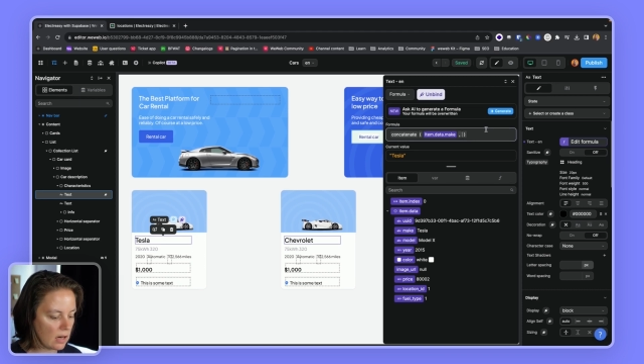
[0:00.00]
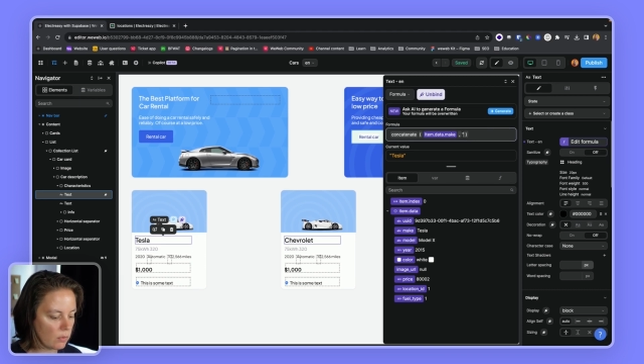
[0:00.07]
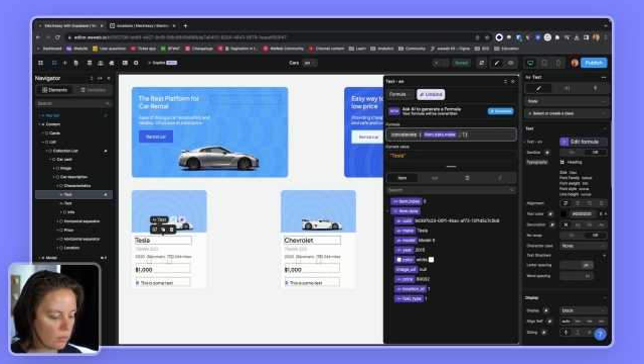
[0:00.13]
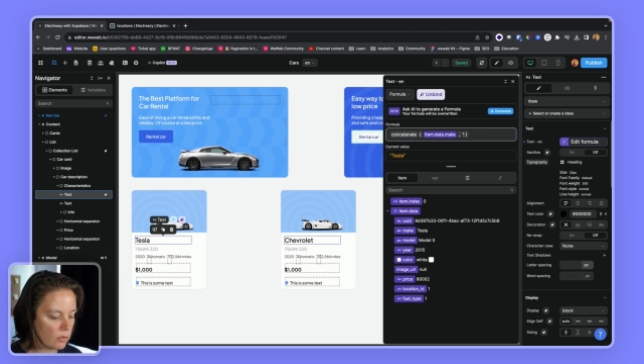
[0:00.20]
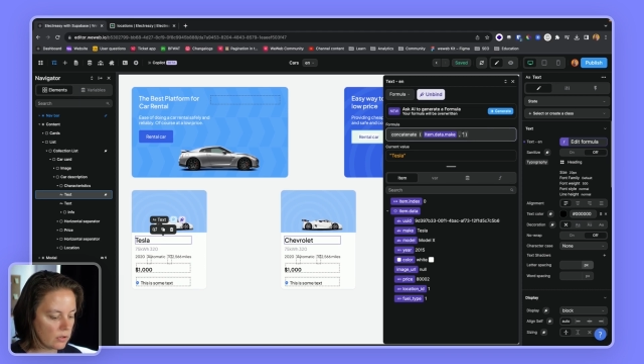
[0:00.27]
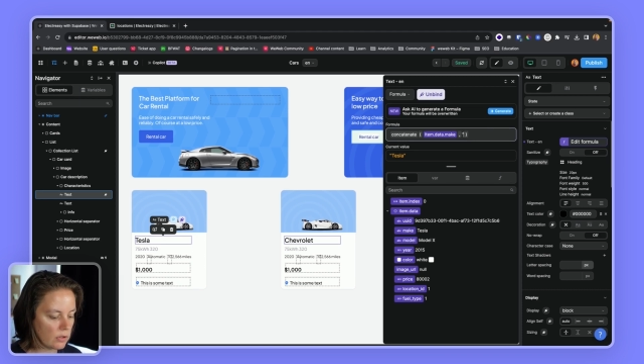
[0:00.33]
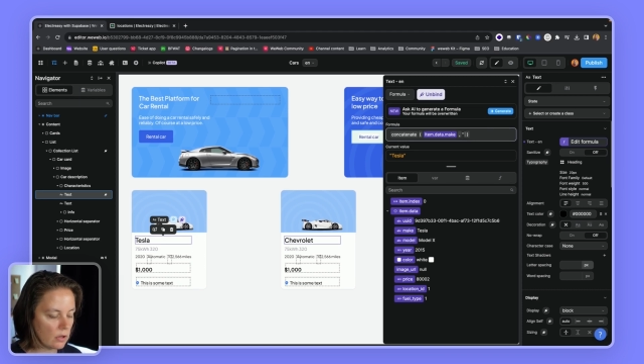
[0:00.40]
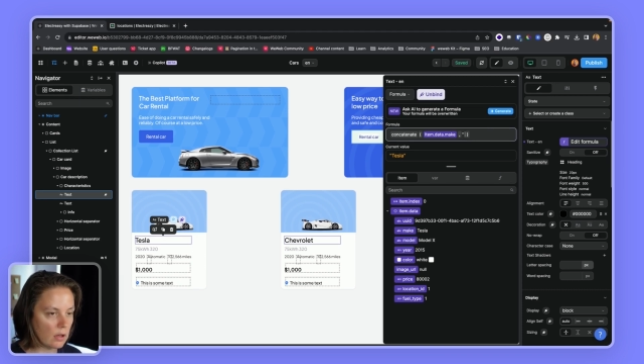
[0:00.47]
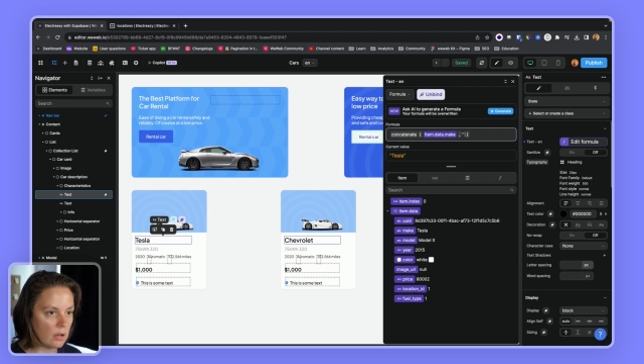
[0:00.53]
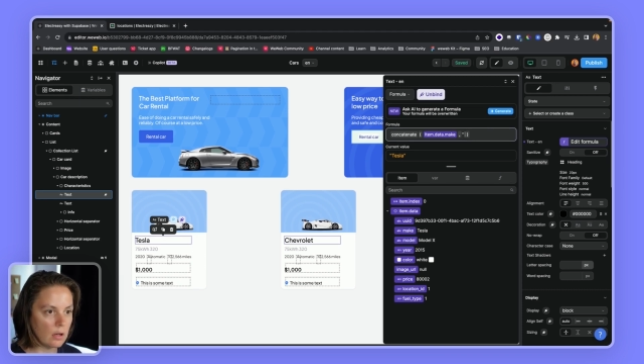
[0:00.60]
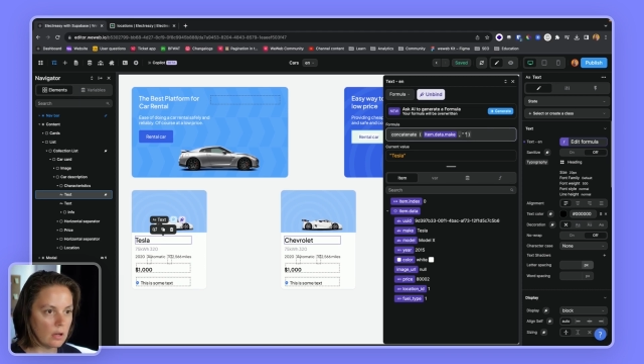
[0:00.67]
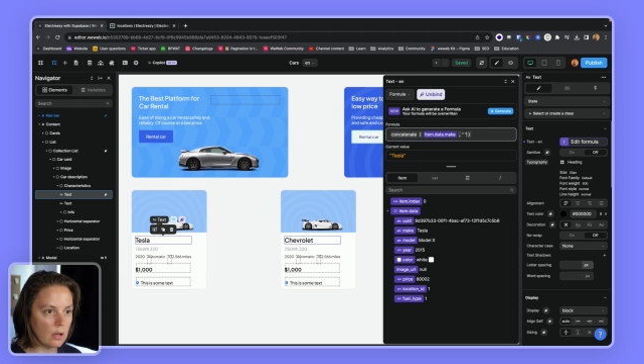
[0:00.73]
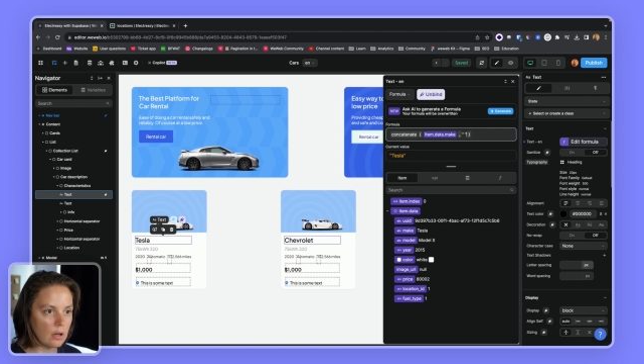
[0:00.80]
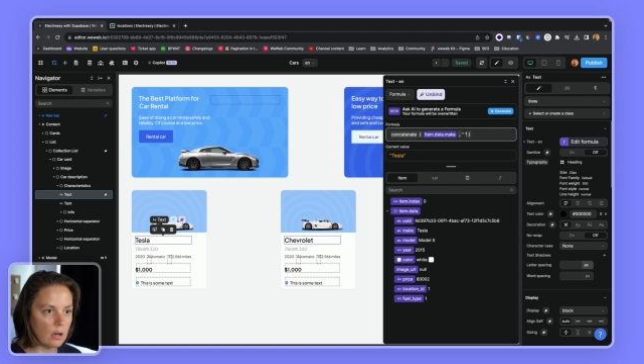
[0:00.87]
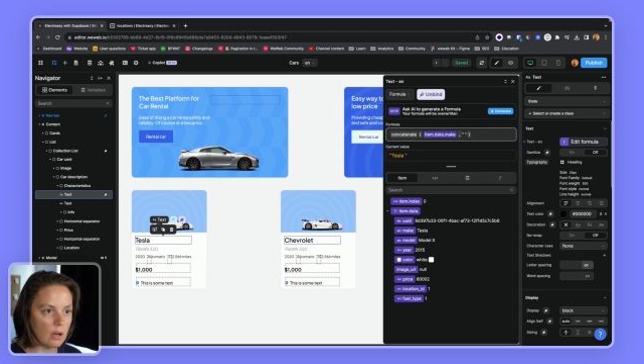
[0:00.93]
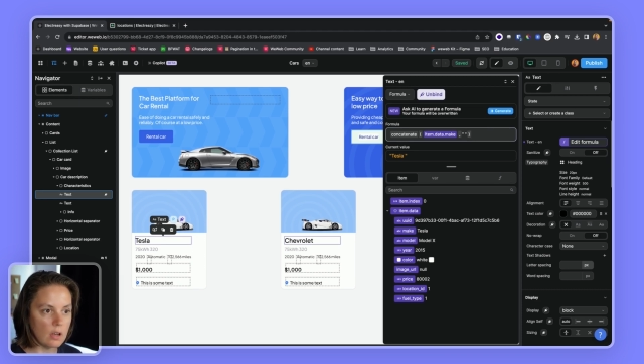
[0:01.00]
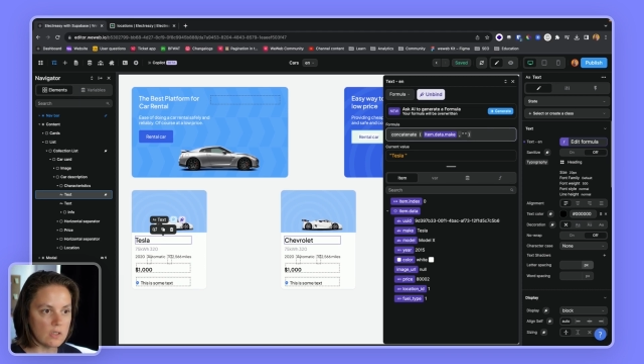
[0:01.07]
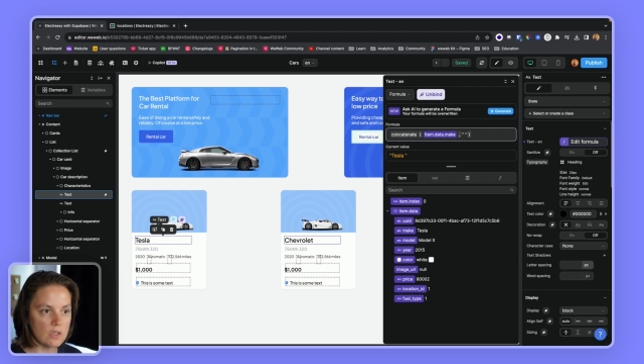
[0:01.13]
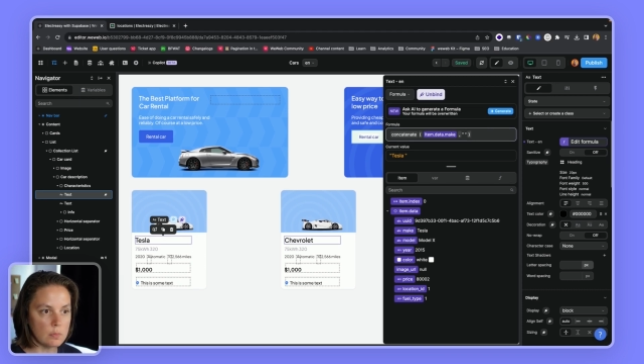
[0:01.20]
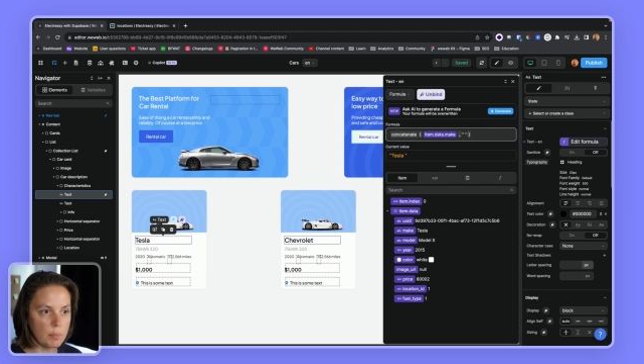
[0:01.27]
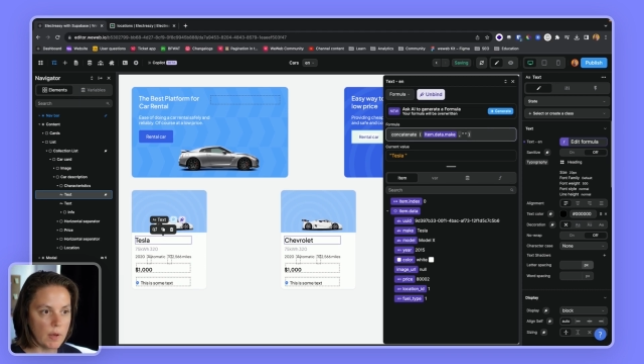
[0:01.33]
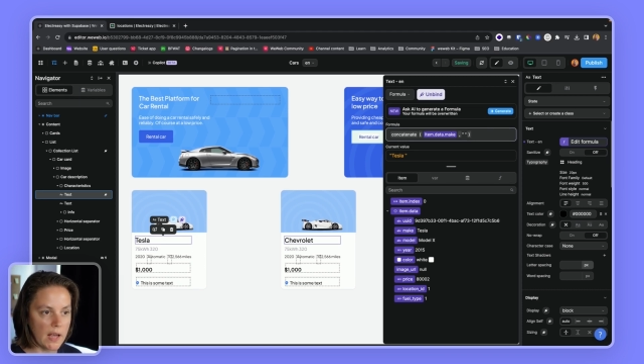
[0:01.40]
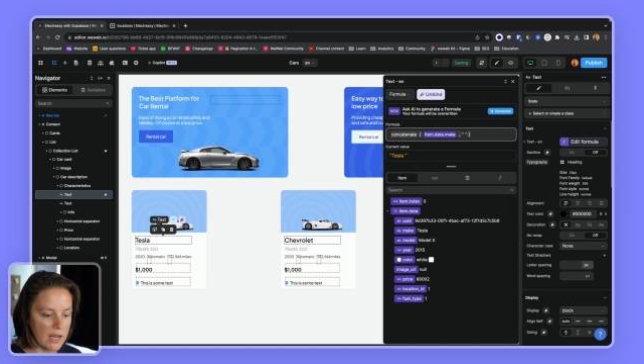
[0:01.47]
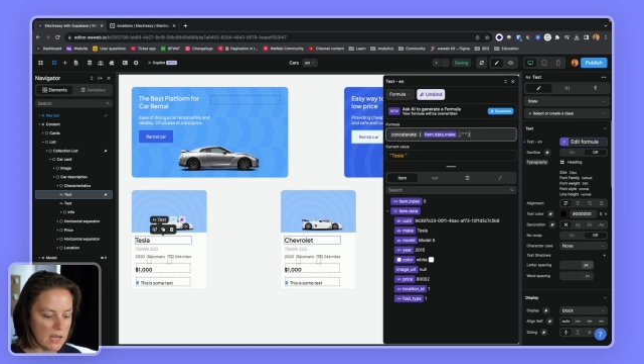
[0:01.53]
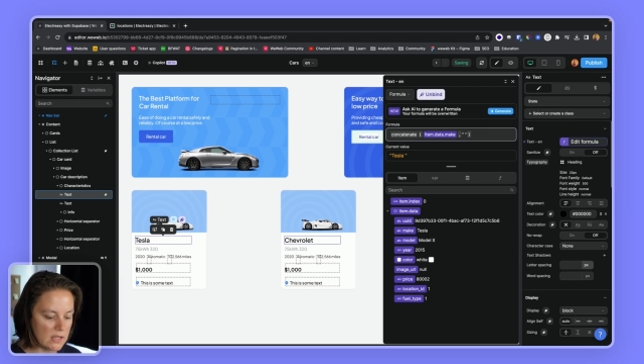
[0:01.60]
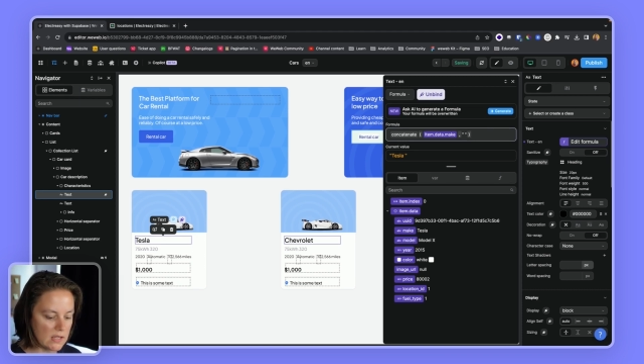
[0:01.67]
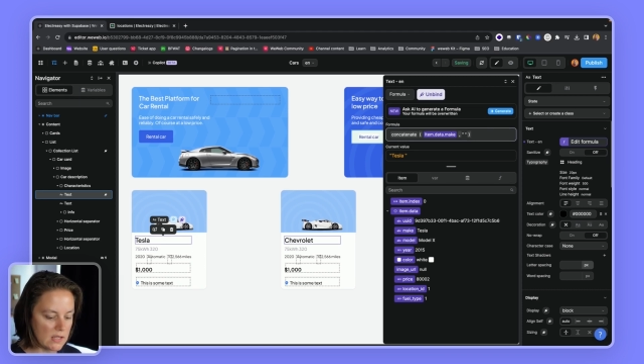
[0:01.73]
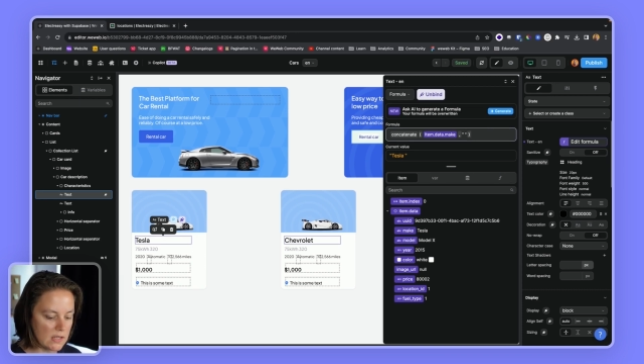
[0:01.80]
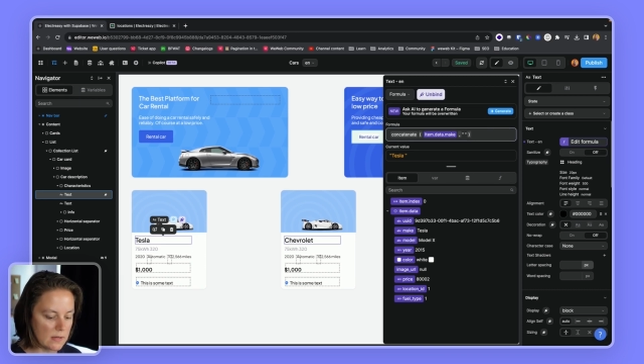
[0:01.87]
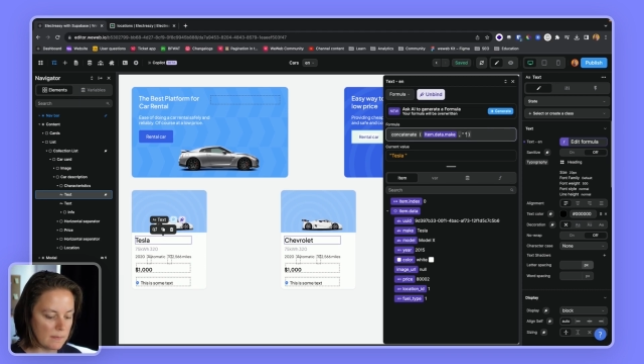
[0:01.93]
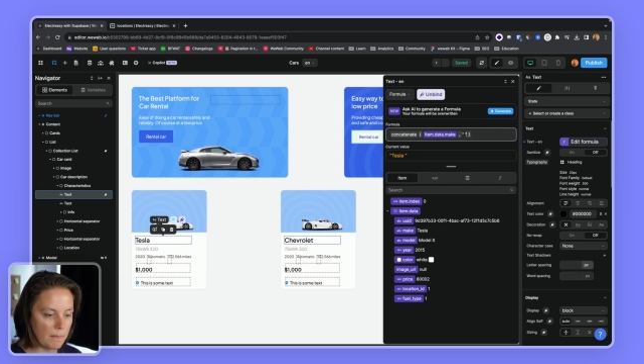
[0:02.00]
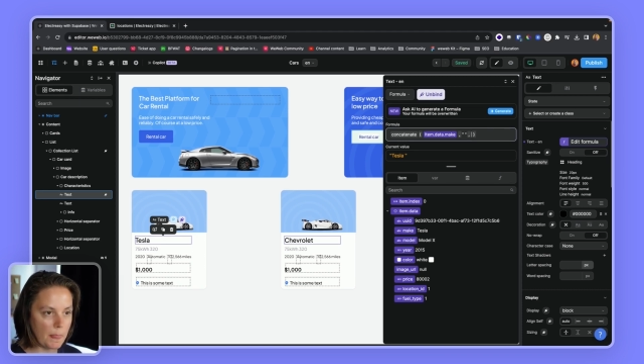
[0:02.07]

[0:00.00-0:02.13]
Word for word: want a space,